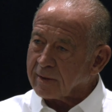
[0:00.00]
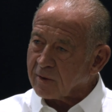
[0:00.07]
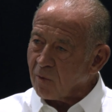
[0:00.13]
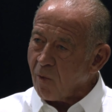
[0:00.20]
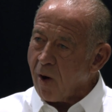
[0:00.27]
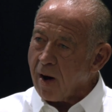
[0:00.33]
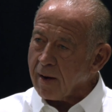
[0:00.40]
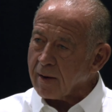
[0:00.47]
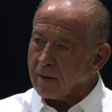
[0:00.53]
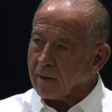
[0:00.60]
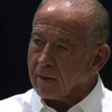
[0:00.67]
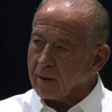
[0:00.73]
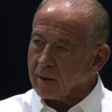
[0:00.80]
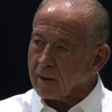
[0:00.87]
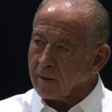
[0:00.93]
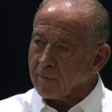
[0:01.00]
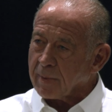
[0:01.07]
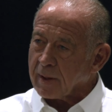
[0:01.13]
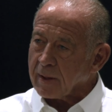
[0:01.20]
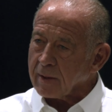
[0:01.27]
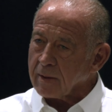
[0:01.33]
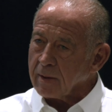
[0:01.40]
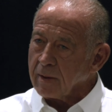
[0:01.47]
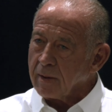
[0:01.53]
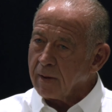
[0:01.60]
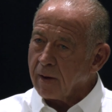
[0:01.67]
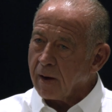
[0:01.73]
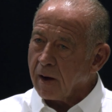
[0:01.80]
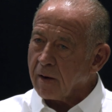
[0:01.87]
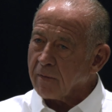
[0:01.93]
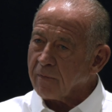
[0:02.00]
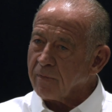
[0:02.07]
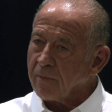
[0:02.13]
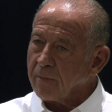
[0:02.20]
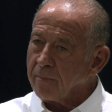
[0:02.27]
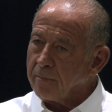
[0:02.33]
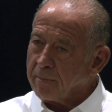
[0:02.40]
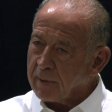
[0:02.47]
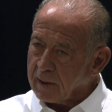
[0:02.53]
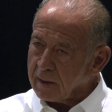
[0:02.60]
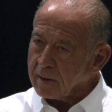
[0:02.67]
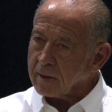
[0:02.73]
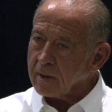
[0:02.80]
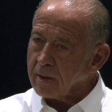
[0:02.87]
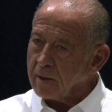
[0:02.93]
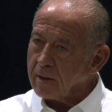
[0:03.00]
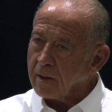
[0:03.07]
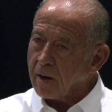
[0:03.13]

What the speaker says: the water a little bit of being